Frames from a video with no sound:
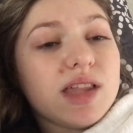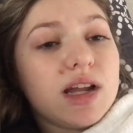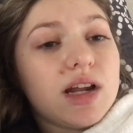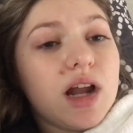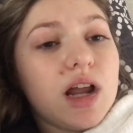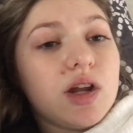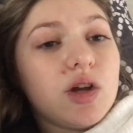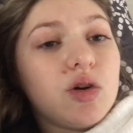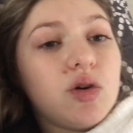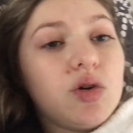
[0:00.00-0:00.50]
Like,
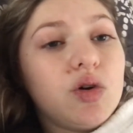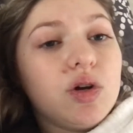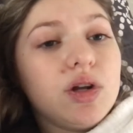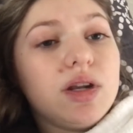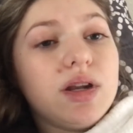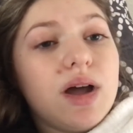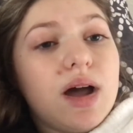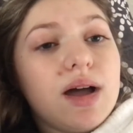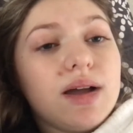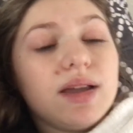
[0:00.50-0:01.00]
I
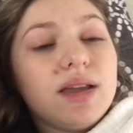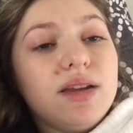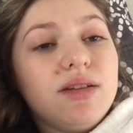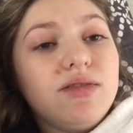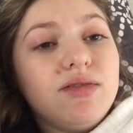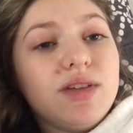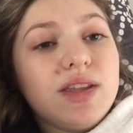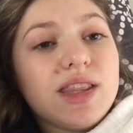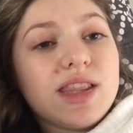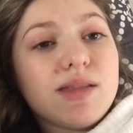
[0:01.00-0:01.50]
could not
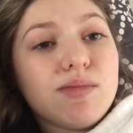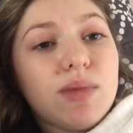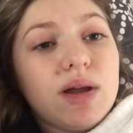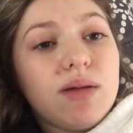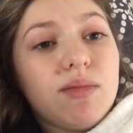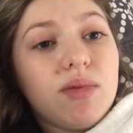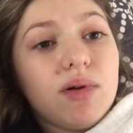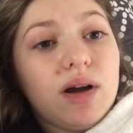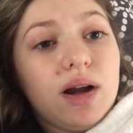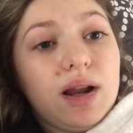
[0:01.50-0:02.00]
convince
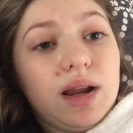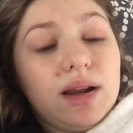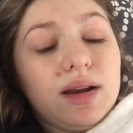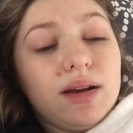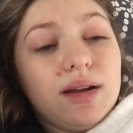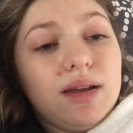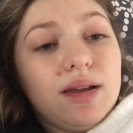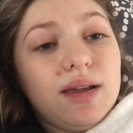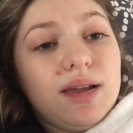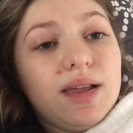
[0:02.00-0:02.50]
my
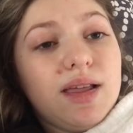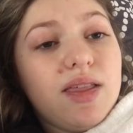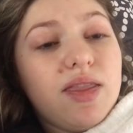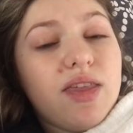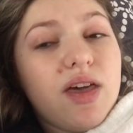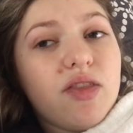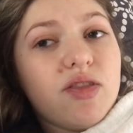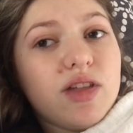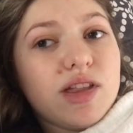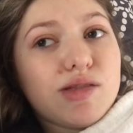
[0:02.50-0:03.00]
brain
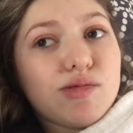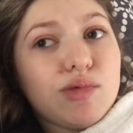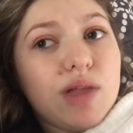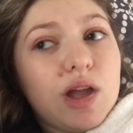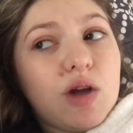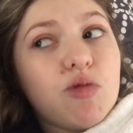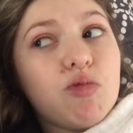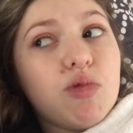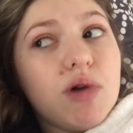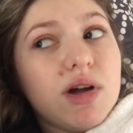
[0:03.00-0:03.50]
that this
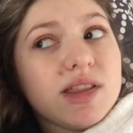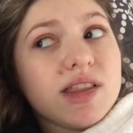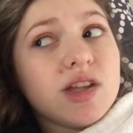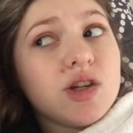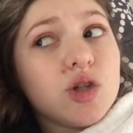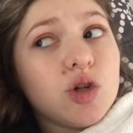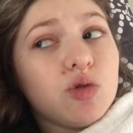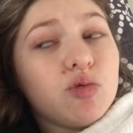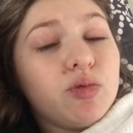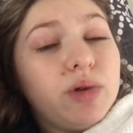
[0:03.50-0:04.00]
like
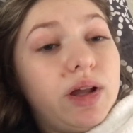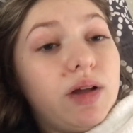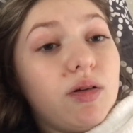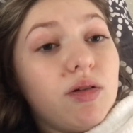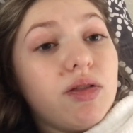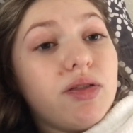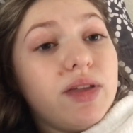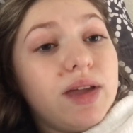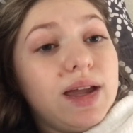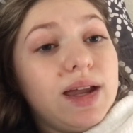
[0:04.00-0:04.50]
wasn't a real
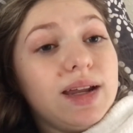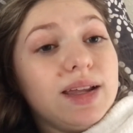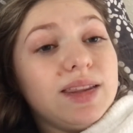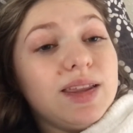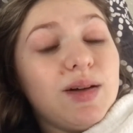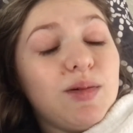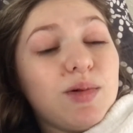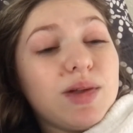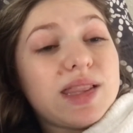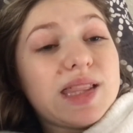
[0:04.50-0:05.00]
thing
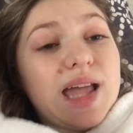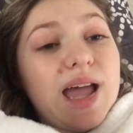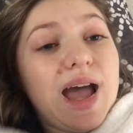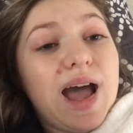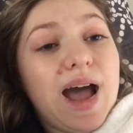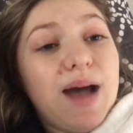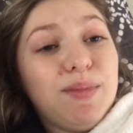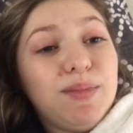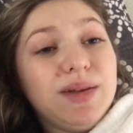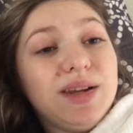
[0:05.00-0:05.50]
that was
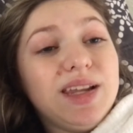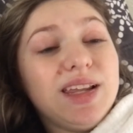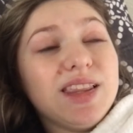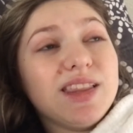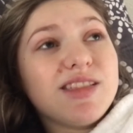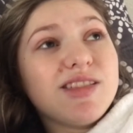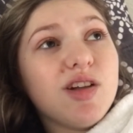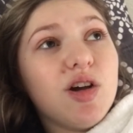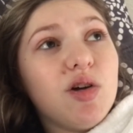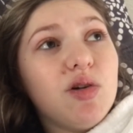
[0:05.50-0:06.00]

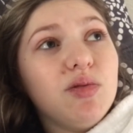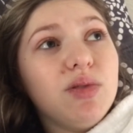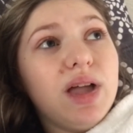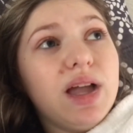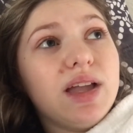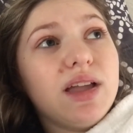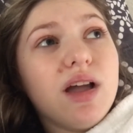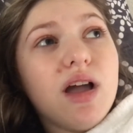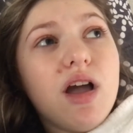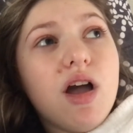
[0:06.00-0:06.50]
happening. So
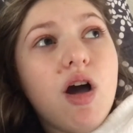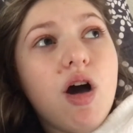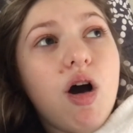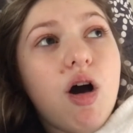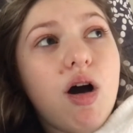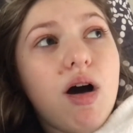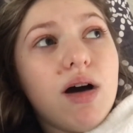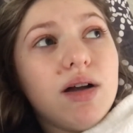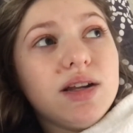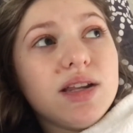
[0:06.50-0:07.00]
like,
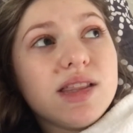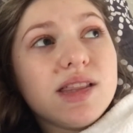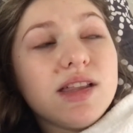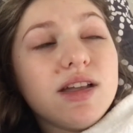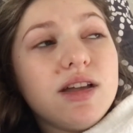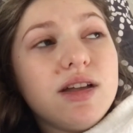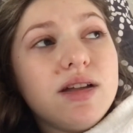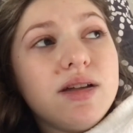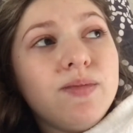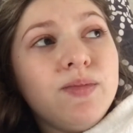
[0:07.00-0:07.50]

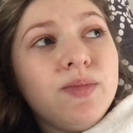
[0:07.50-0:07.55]
honestly,